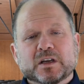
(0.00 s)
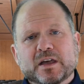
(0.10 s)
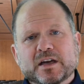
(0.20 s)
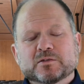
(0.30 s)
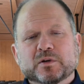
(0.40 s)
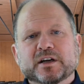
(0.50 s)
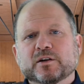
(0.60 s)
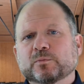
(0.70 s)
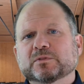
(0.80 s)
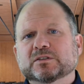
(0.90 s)
And that's what I
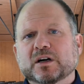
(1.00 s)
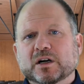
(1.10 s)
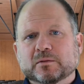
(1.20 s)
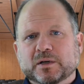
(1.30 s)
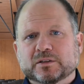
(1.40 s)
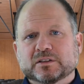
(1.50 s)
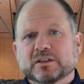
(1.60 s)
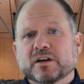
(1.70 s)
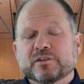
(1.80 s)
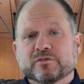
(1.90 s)
hope to talk about in
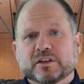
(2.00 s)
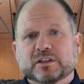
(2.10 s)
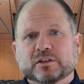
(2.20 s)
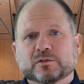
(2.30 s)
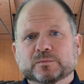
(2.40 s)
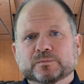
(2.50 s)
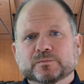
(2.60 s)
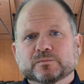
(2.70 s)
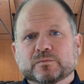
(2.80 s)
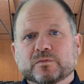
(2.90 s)
another video.
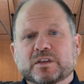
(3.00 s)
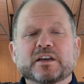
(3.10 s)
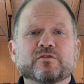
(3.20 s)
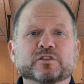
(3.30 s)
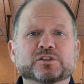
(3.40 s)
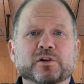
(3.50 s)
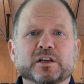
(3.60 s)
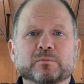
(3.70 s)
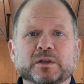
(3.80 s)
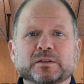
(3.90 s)
Thank you for
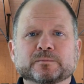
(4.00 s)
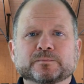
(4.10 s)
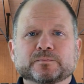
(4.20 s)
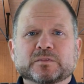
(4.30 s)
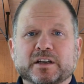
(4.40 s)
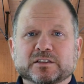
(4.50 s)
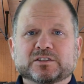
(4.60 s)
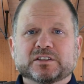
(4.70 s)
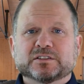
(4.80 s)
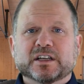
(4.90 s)
joining me, and
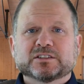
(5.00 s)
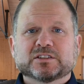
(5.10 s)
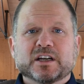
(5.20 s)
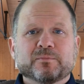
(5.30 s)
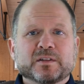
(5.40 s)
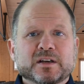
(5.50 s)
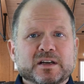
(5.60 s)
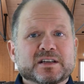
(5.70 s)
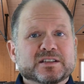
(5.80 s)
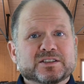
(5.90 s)
until next time,
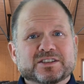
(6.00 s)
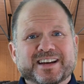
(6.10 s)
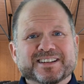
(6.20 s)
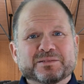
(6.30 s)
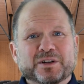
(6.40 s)
stay in the